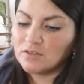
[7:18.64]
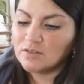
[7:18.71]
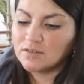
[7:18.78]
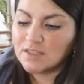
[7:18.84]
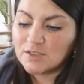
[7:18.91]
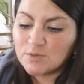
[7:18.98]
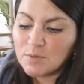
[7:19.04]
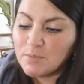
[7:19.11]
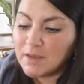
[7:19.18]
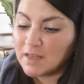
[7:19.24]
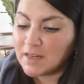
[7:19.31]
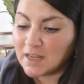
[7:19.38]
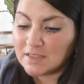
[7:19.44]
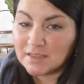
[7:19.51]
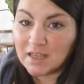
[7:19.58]
this would be a
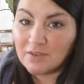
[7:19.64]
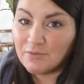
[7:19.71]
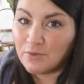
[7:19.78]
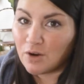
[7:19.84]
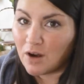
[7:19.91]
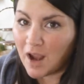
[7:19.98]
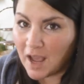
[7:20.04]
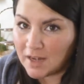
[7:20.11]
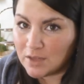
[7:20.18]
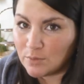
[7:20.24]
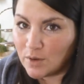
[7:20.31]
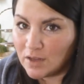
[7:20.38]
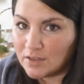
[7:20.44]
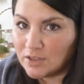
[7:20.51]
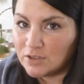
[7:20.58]
nice gift for
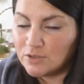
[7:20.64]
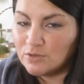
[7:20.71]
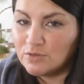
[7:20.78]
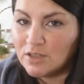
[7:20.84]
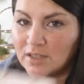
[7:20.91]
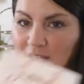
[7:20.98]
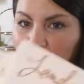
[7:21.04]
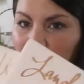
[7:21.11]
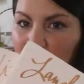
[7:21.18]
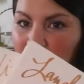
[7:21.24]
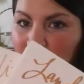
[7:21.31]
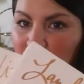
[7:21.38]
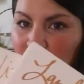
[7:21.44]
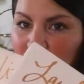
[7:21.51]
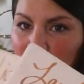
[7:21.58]
anyone. You could
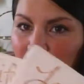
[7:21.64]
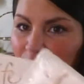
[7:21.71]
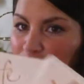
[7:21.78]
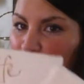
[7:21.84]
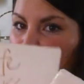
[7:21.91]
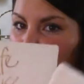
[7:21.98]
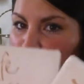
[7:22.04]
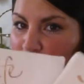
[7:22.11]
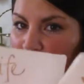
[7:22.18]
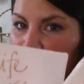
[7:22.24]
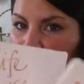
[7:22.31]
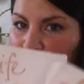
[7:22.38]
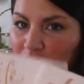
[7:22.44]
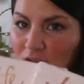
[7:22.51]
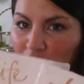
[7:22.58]
get
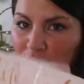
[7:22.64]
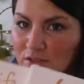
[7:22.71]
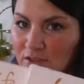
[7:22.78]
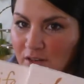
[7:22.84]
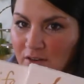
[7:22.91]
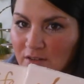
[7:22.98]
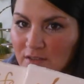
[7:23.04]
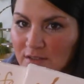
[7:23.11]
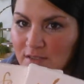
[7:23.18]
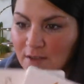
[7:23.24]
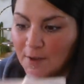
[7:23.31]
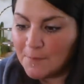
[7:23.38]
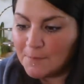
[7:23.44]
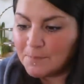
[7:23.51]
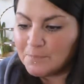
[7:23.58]
4 coasters
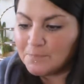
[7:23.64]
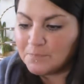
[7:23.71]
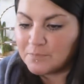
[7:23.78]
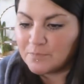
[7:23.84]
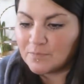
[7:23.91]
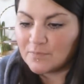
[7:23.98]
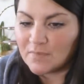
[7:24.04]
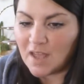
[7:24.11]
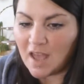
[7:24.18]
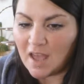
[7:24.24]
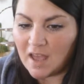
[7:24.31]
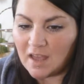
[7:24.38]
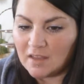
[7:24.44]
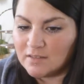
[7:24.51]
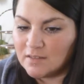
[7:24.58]

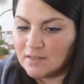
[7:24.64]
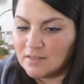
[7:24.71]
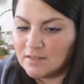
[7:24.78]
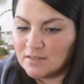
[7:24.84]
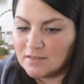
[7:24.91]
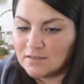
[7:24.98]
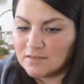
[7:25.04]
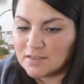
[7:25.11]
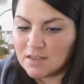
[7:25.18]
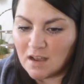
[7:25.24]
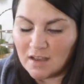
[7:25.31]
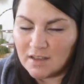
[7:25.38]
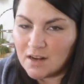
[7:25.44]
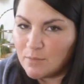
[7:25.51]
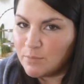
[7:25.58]
and
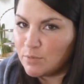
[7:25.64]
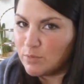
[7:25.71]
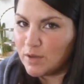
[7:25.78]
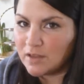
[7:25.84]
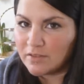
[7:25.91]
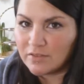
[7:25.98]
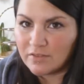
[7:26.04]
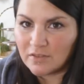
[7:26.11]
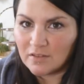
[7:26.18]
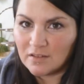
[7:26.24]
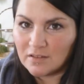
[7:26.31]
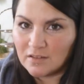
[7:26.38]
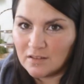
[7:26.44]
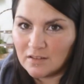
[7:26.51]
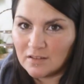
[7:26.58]
tie it up with
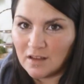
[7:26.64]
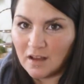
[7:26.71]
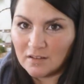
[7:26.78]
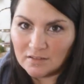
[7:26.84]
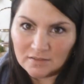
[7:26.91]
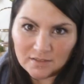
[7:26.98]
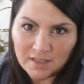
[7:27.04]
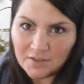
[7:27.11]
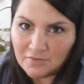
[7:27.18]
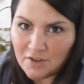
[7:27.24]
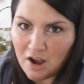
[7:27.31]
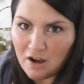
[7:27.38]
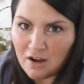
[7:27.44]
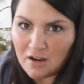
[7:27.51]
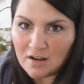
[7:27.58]
a gift
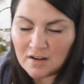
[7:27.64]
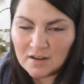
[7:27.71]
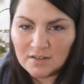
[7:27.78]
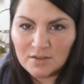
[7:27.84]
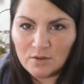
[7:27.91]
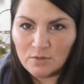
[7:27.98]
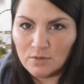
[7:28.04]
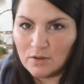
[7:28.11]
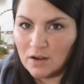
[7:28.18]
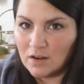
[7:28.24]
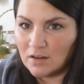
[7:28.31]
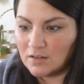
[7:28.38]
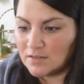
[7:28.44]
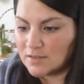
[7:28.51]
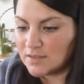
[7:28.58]
card
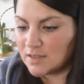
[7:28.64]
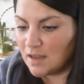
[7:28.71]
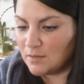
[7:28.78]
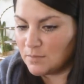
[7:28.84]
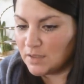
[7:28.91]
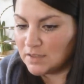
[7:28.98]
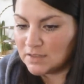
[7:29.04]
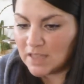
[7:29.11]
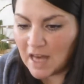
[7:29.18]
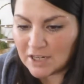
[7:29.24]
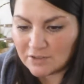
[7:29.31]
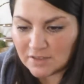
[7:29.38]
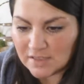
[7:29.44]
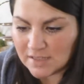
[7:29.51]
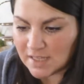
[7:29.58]
or some
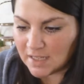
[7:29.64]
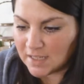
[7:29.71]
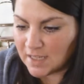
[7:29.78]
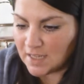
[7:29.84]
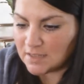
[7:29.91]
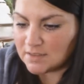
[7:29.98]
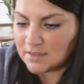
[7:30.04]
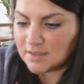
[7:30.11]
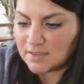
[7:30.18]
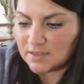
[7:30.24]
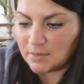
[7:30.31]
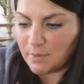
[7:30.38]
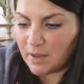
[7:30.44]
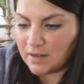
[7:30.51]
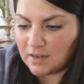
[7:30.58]
lottery tickets,
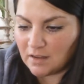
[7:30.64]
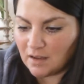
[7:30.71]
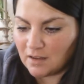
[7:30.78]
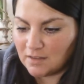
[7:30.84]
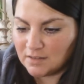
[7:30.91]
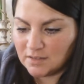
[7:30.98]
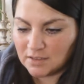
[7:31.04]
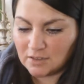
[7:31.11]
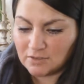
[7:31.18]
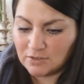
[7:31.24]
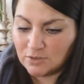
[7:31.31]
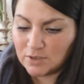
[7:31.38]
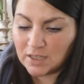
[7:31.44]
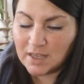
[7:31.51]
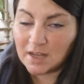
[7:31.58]
depending on,
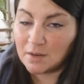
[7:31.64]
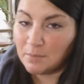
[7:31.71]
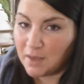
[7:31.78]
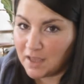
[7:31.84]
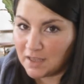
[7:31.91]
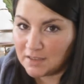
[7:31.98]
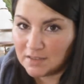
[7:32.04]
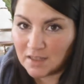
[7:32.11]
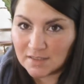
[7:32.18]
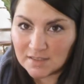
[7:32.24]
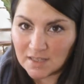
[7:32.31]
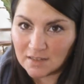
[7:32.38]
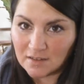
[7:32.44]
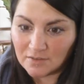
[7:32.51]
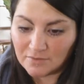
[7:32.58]
you could get a man a
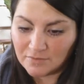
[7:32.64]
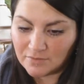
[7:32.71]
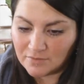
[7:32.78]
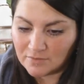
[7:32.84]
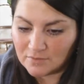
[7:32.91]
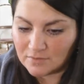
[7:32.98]
set of